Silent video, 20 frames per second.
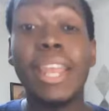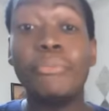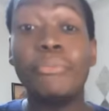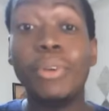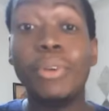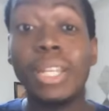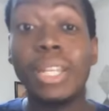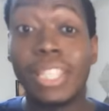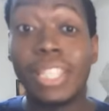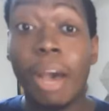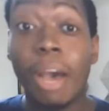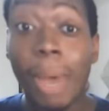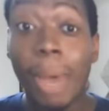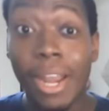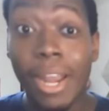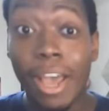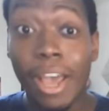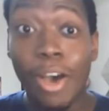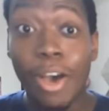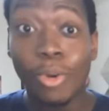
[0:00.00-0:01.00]
If you're gonna tell by
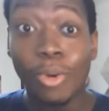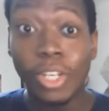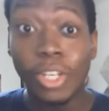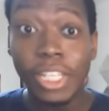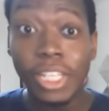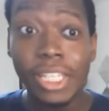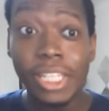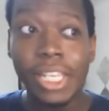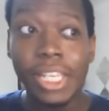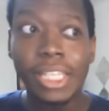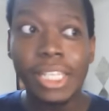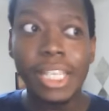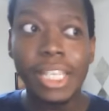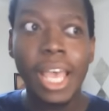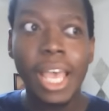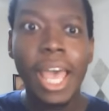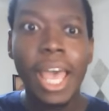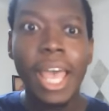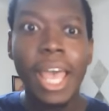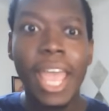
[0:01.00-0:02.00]
now, this is
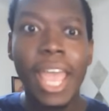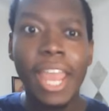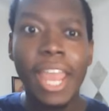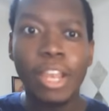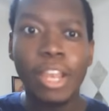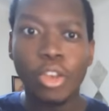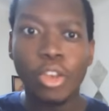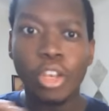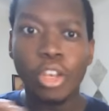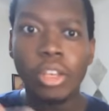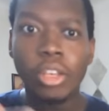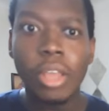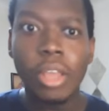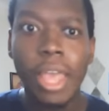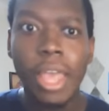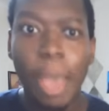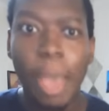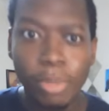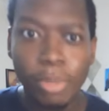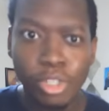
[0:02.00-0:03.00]
an
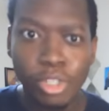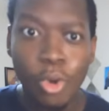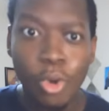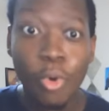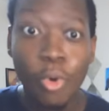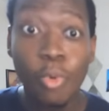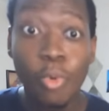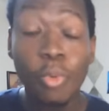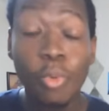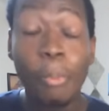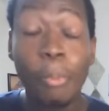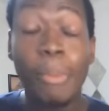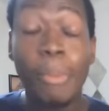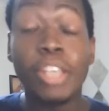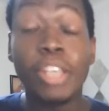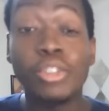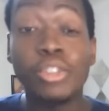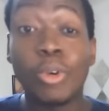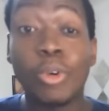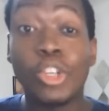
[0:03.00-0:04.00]
episode
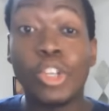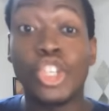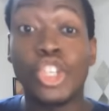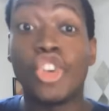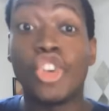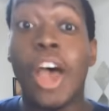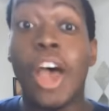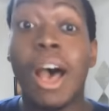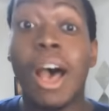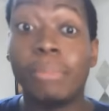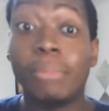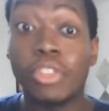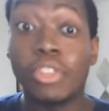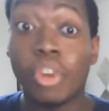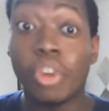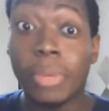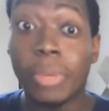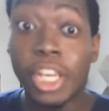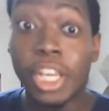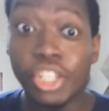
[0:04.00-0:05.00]
based on job
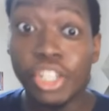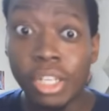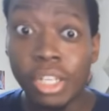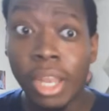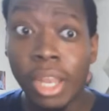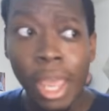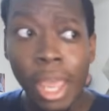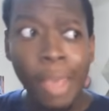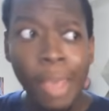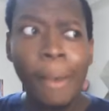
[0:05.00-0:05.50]
discrimination,